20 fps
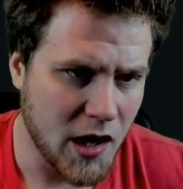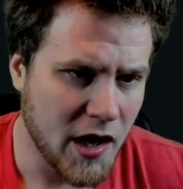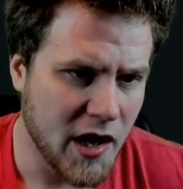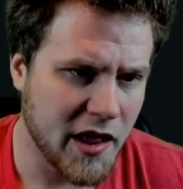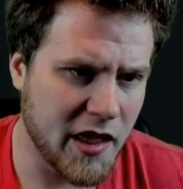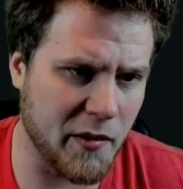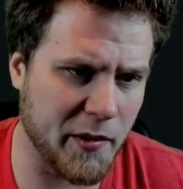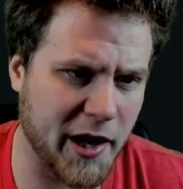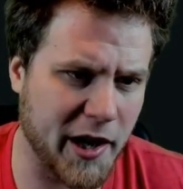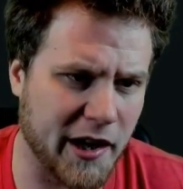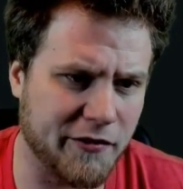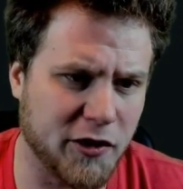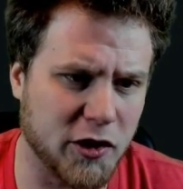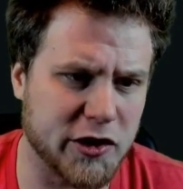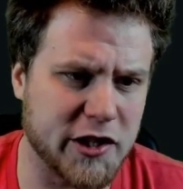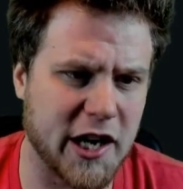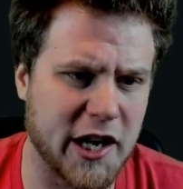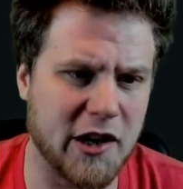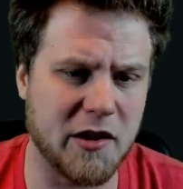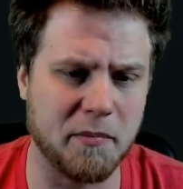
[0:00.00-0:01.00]
Then we got
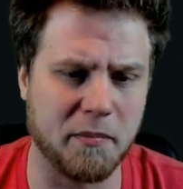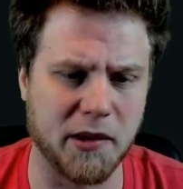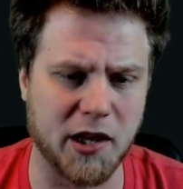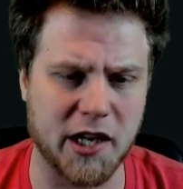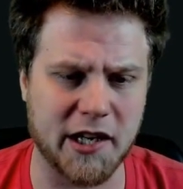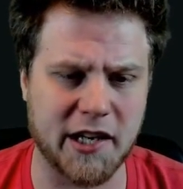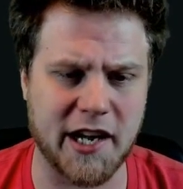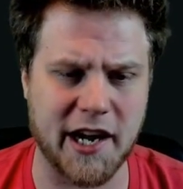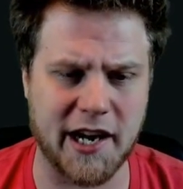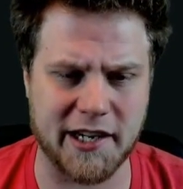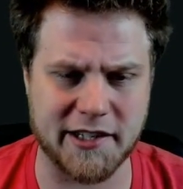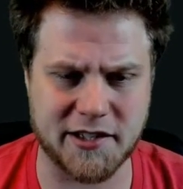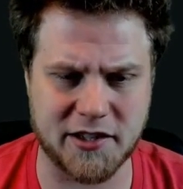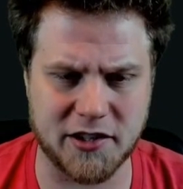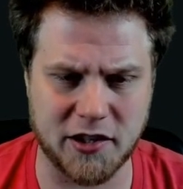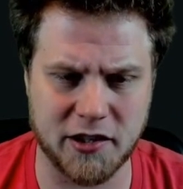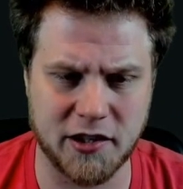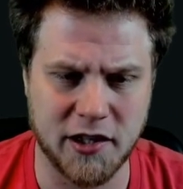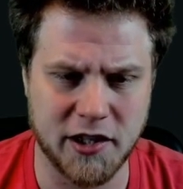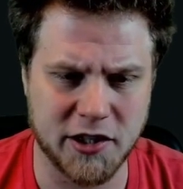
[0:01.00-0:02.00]
Voldaren
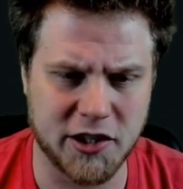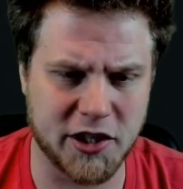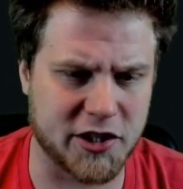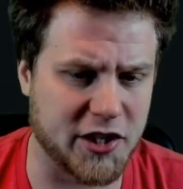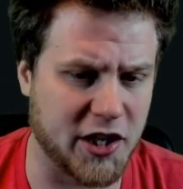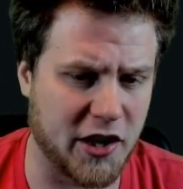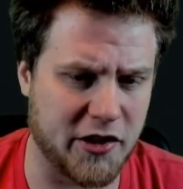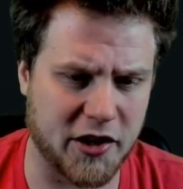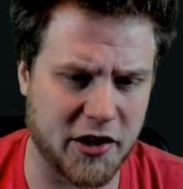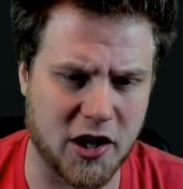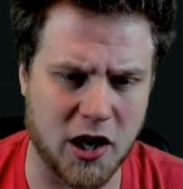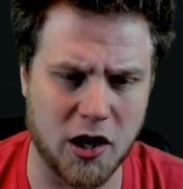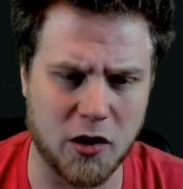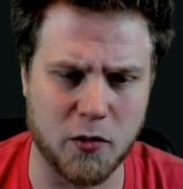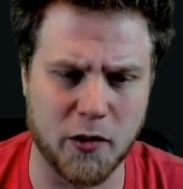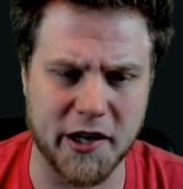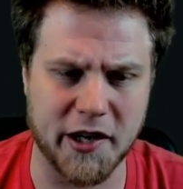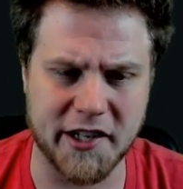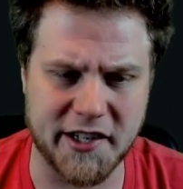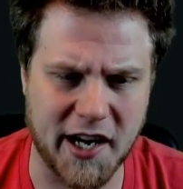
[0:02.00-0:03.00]
Bloodcaster. Just another card.
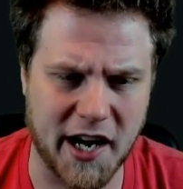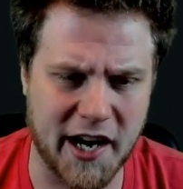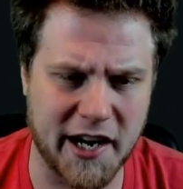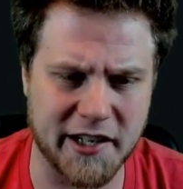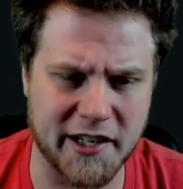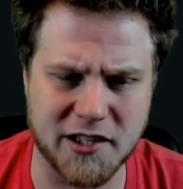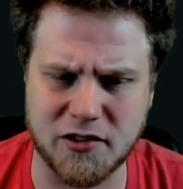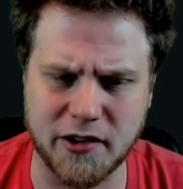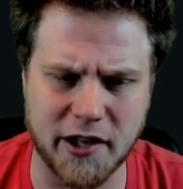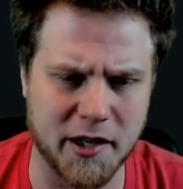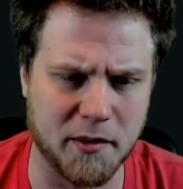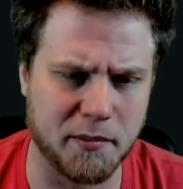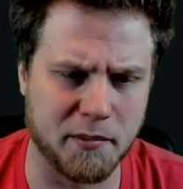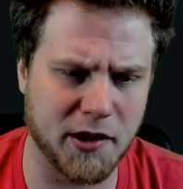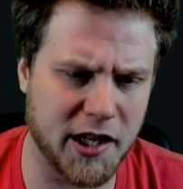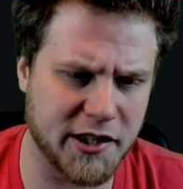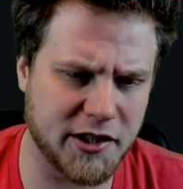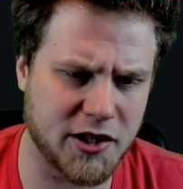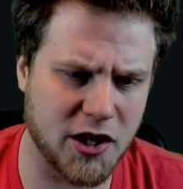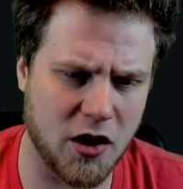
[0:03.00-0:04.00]
When it dies, create a
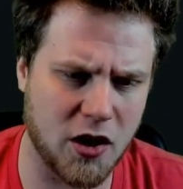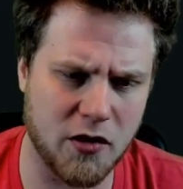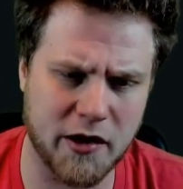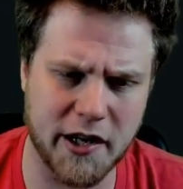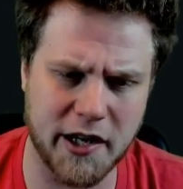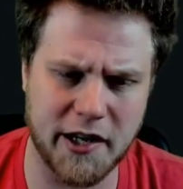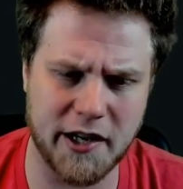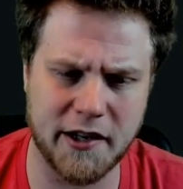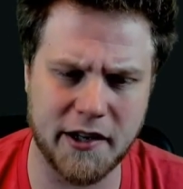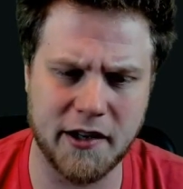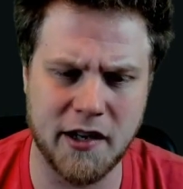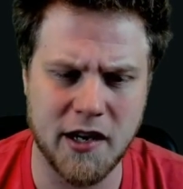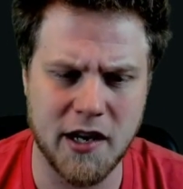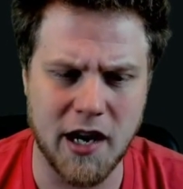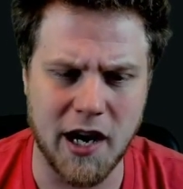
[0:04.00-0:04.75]
blood token.